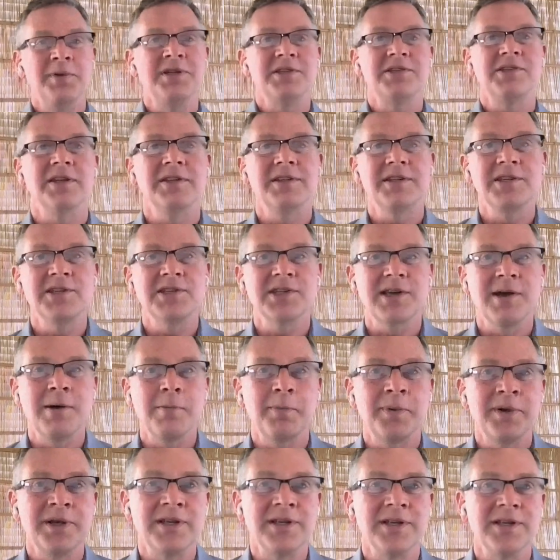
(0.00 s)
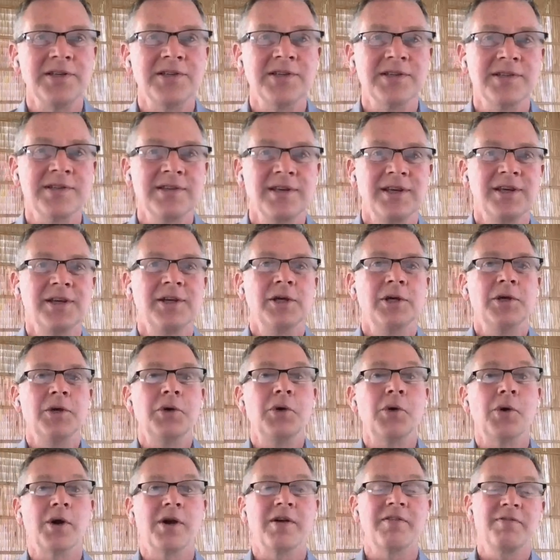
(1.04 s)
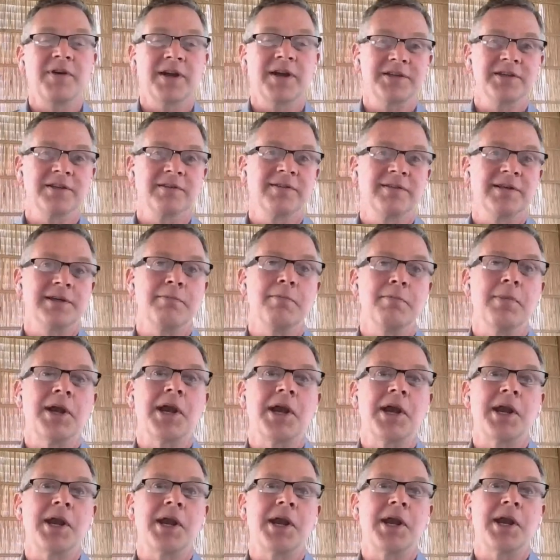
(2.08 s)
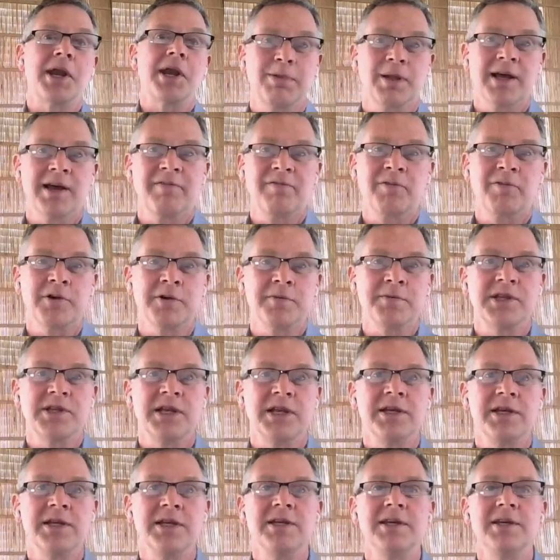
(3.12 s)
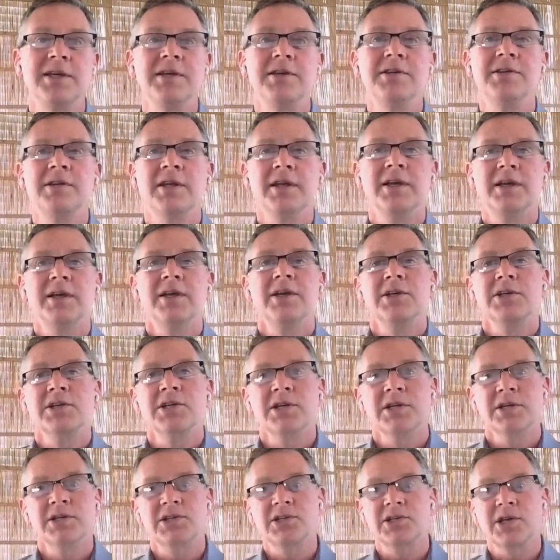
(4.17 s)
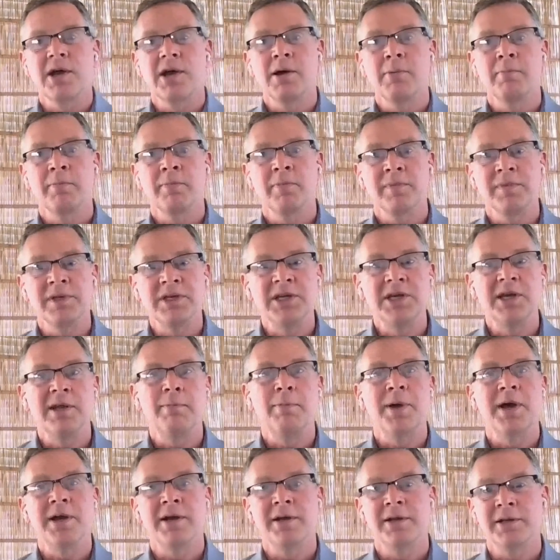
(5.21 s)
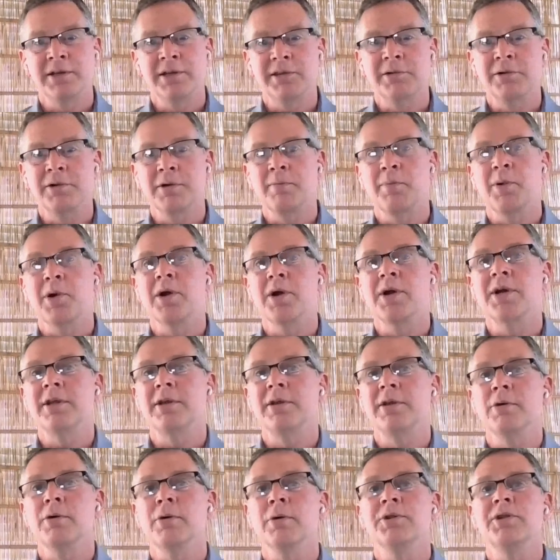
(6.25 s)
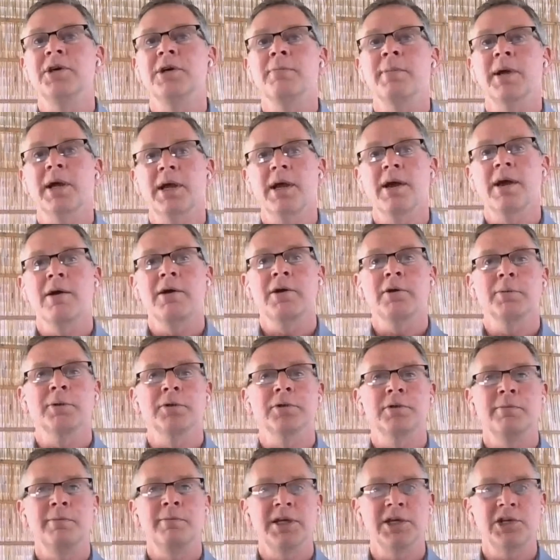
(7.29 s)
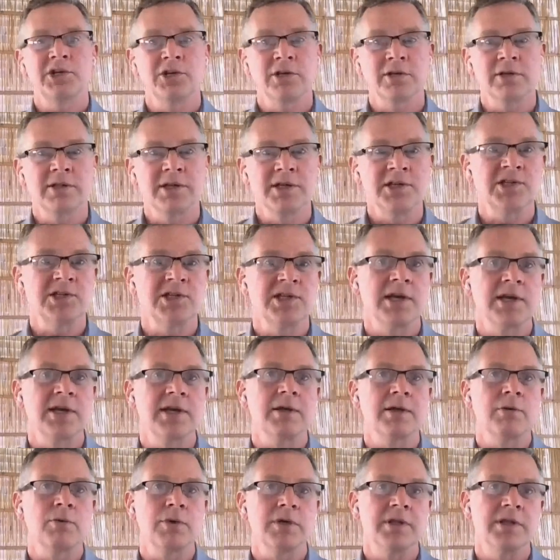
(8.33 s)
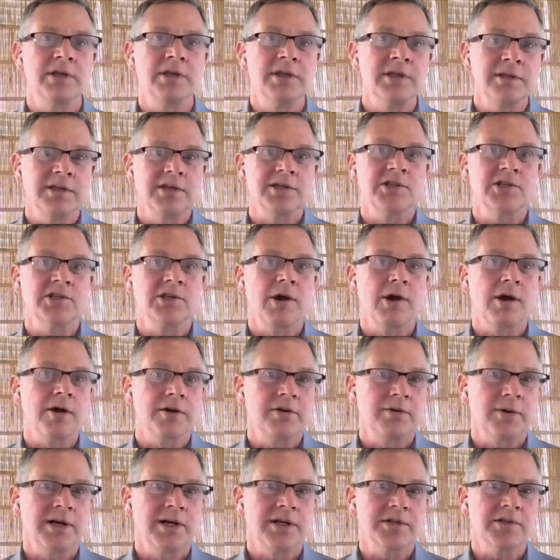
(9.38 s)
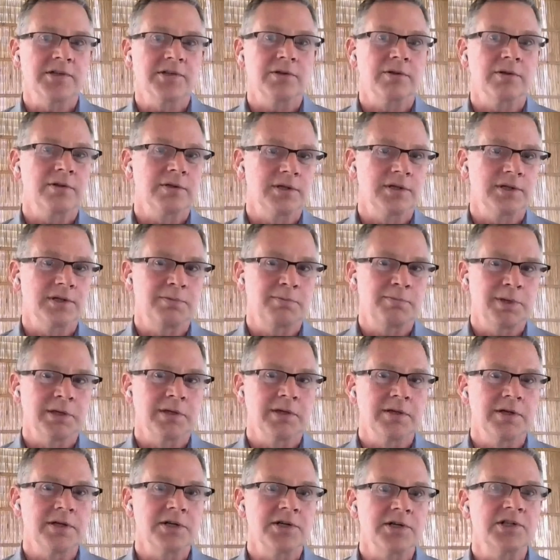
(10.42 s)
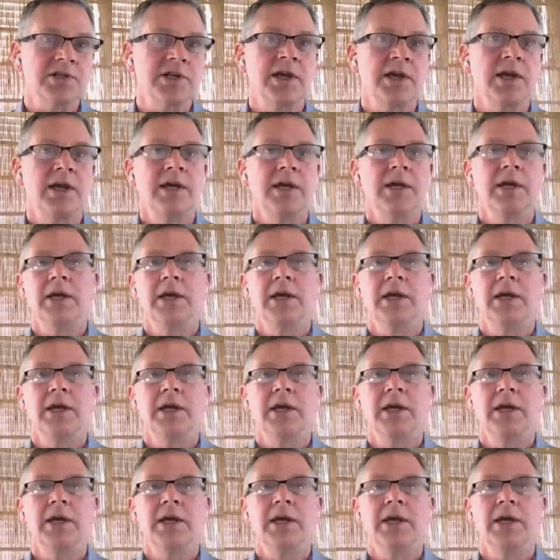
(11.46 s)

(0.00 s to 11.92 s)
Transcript: means that these companies who are effectively monopoly platforms, they need some independent third party to hold them accountable to make sure they stay within these guardrails or these pillars.